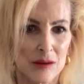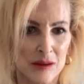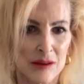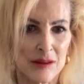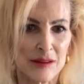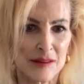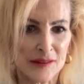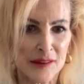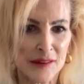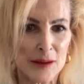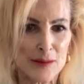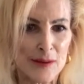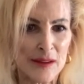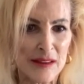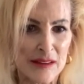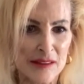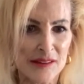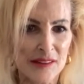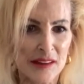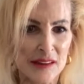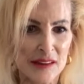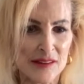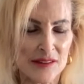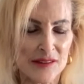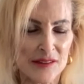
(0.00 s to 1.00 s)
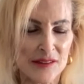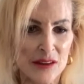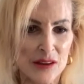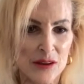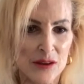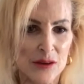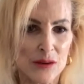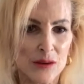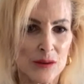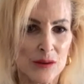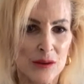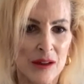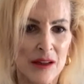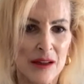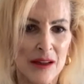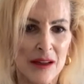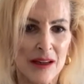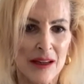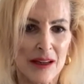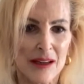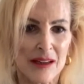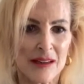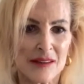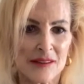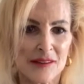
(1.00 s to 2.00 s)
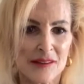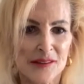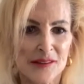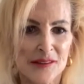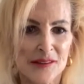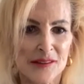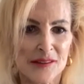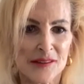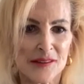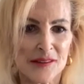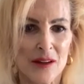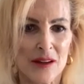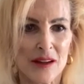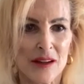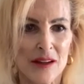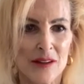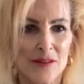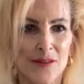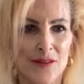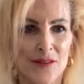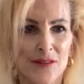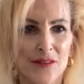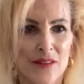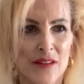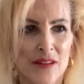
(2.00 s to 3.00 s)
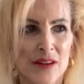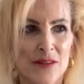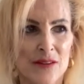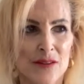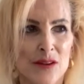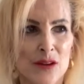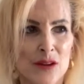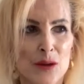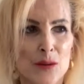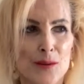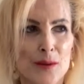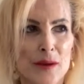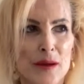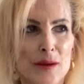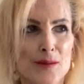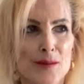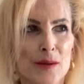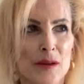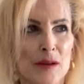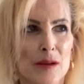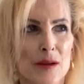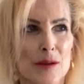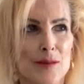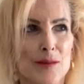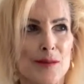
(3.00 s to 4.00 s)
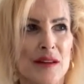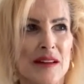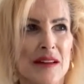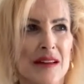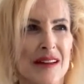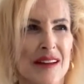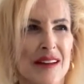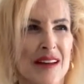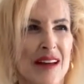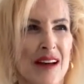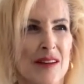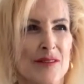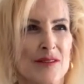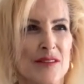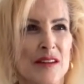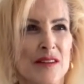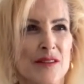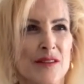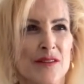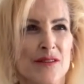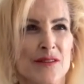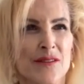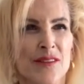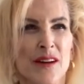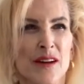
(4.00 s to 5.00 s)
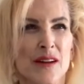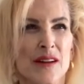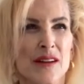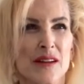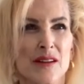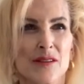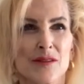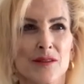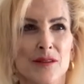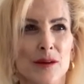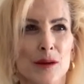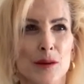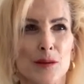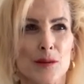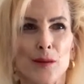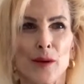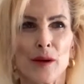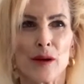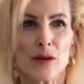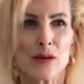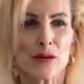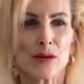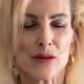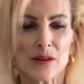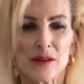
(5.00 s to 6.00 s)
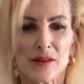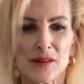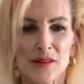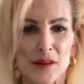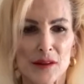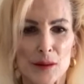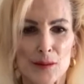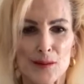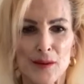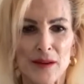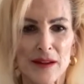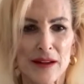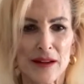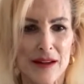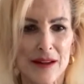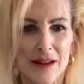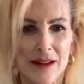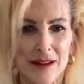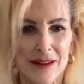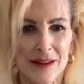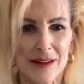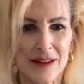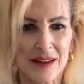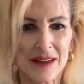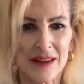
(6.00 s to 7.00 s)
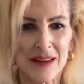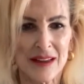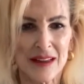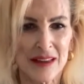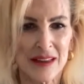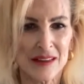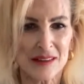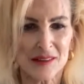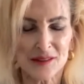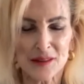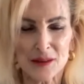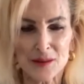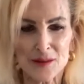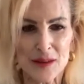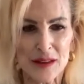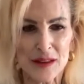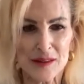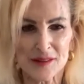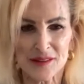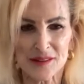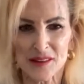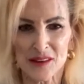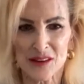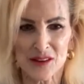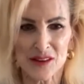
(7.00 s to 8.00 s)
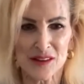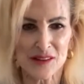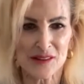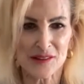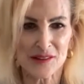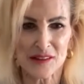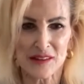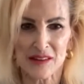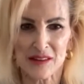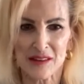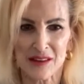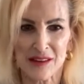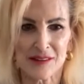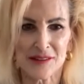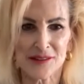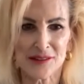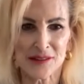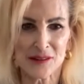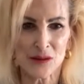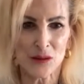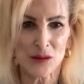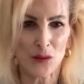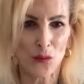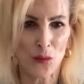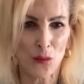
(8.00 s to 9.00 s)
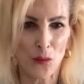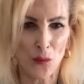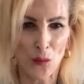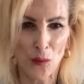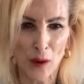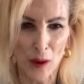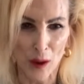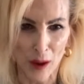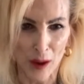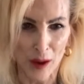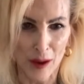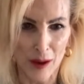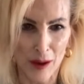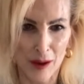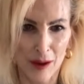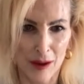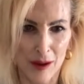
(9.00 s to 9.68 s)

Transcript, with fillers: Does that make sense to you? And so if if two people are play, have diff, very different approaches to playing, sometimes it just doesn't work.